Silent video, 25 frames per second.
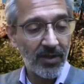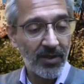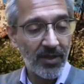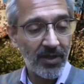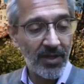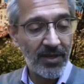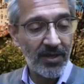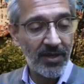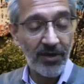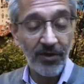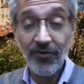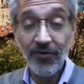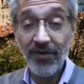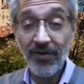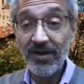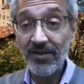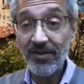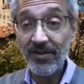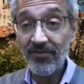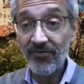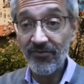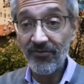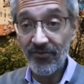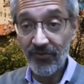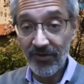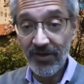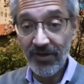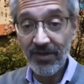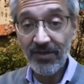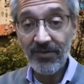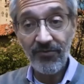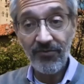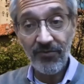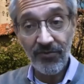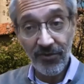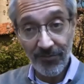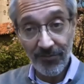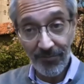integrated
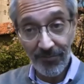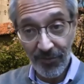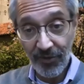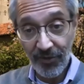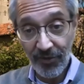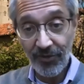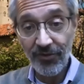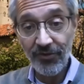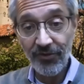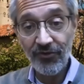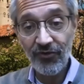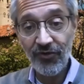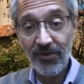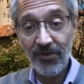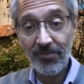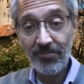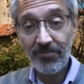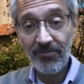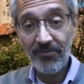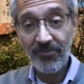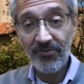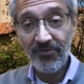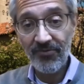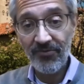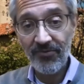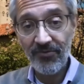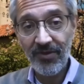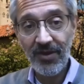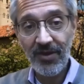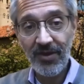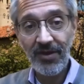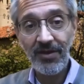circuits or computer chips